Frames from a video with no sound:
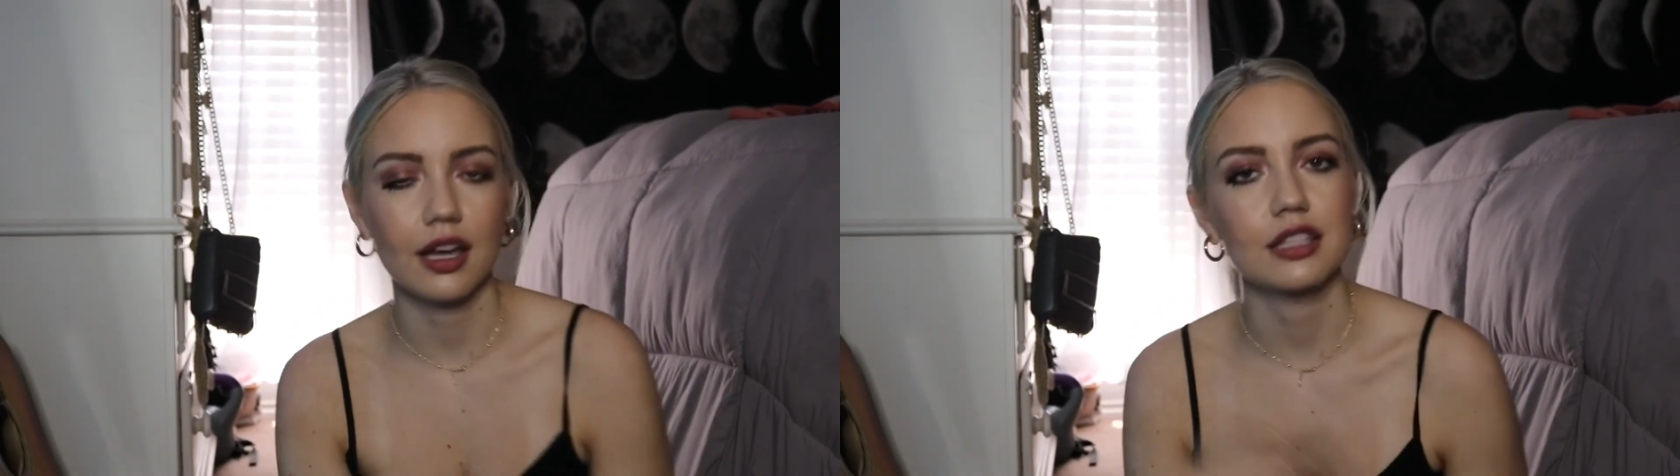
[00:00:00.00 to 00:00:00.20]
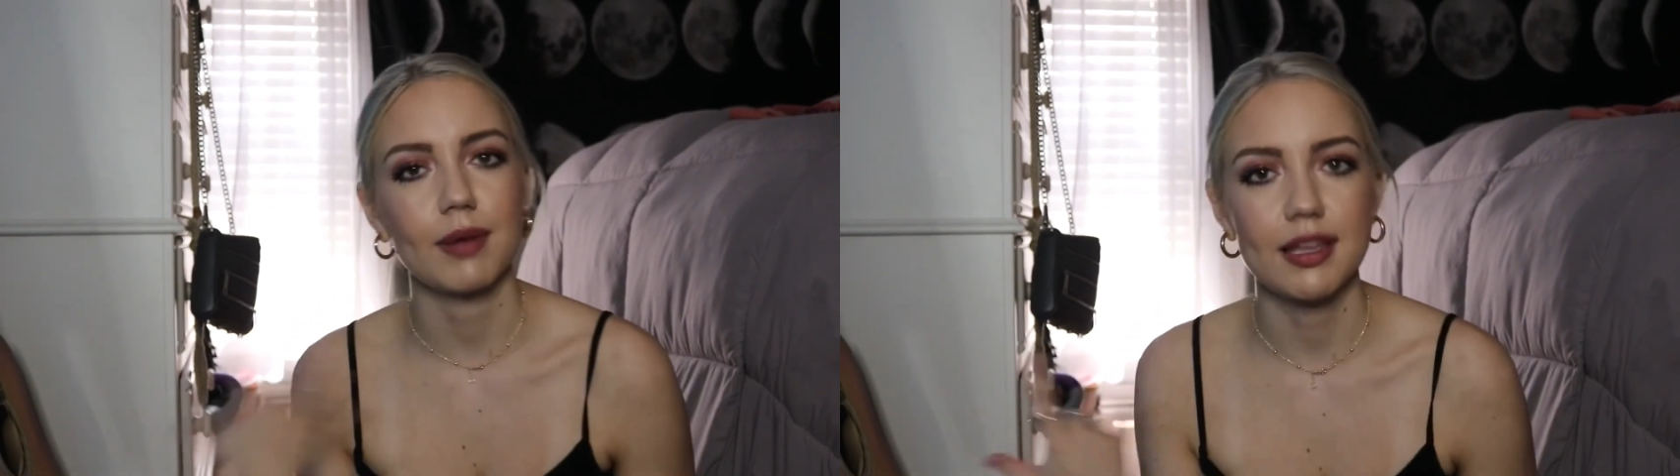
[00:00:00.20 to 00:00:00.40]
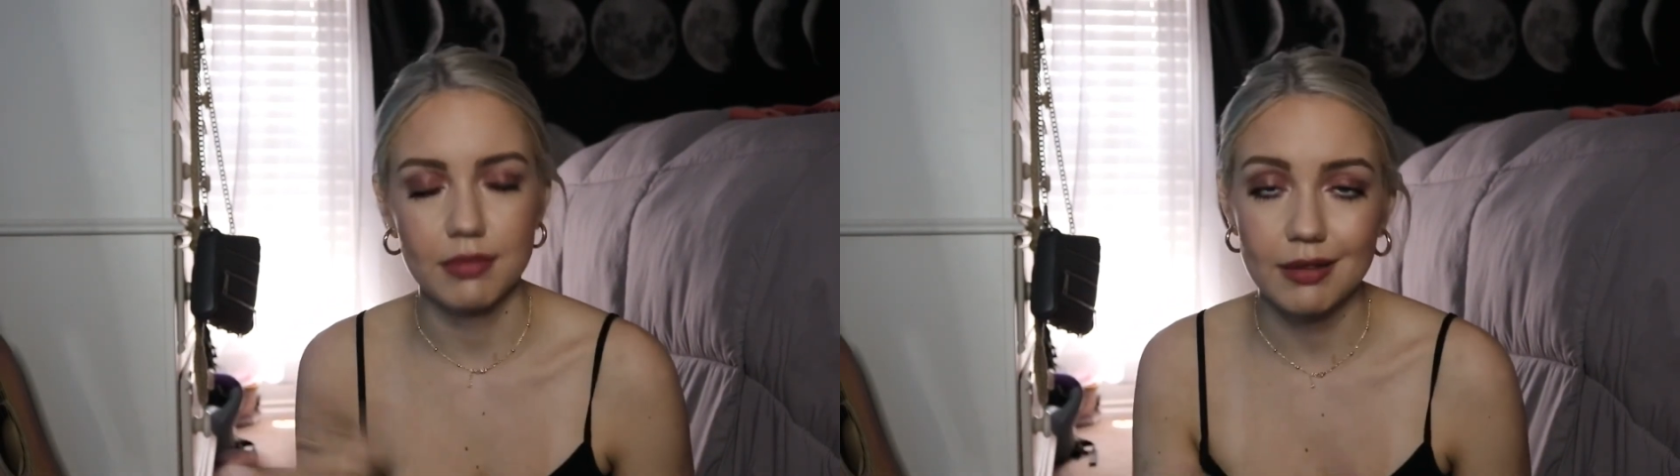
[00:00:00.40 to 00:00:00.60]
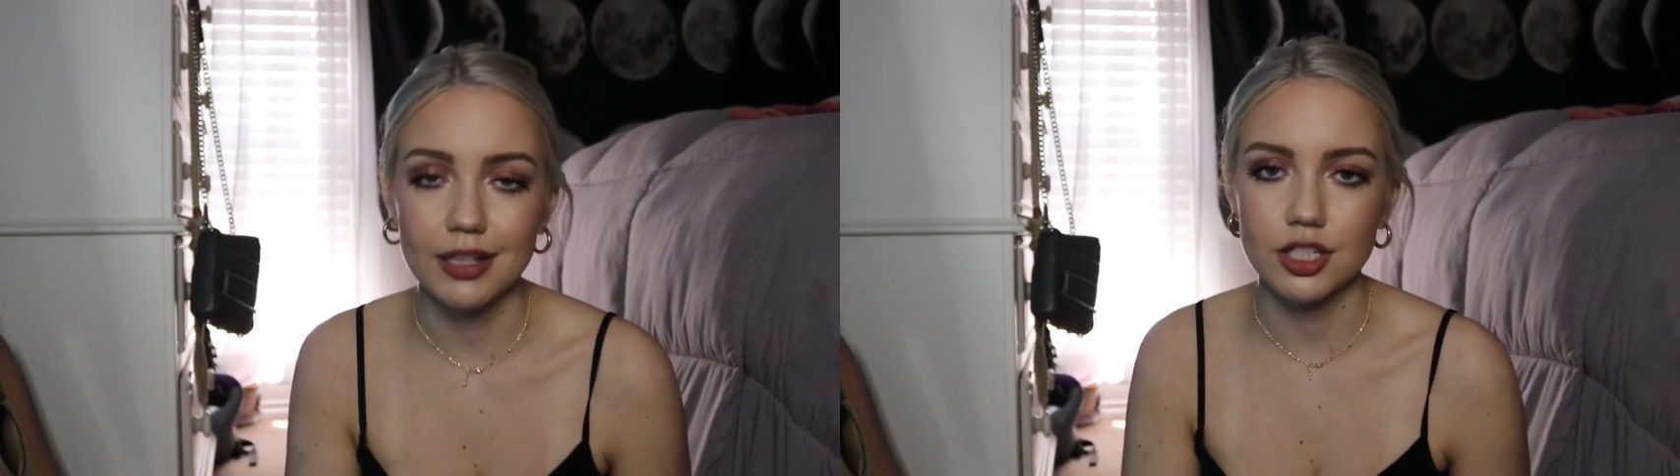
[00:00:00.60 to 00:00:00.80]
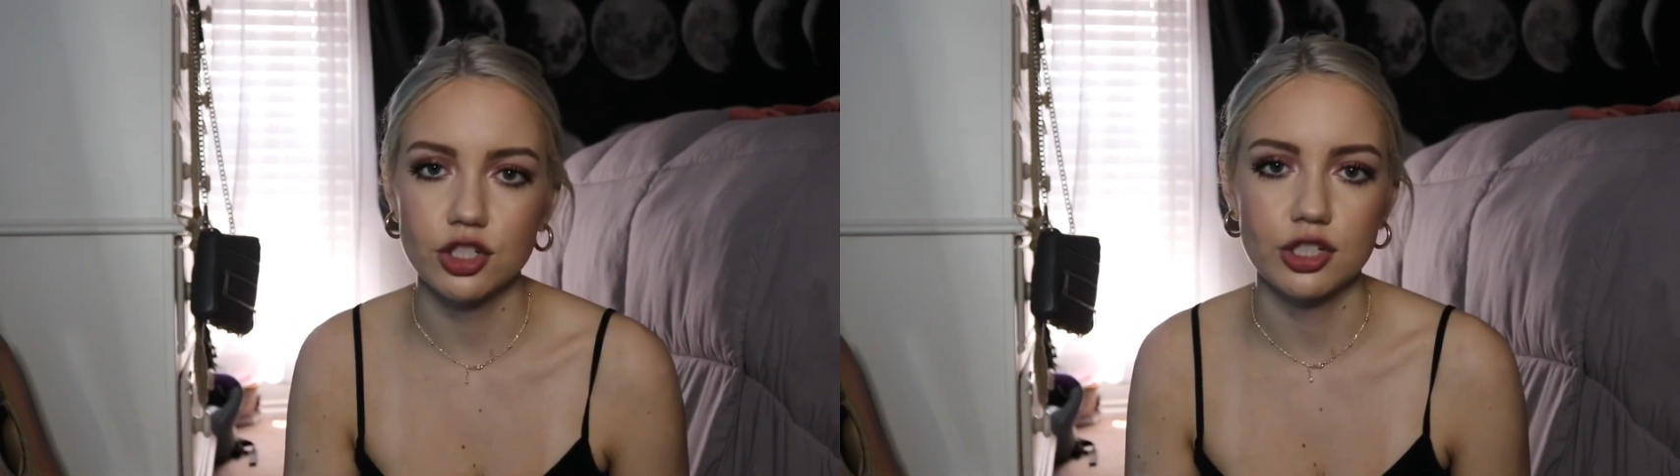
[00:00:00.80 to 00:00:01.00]
It's me and my
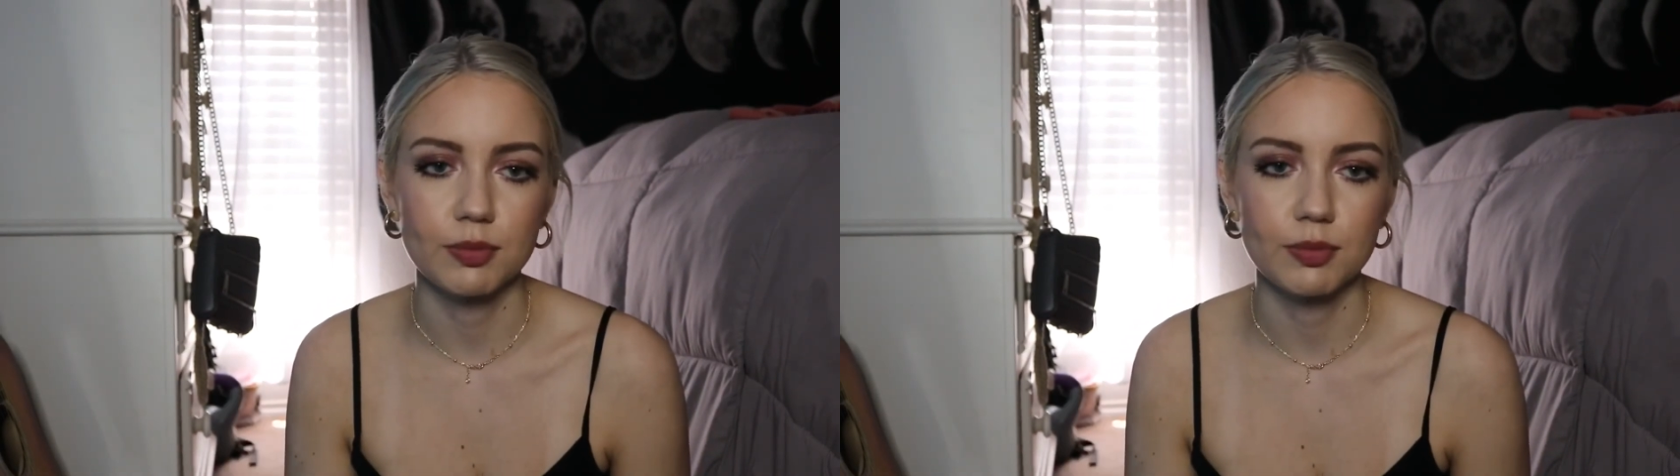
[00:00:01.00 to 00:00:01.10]
sister's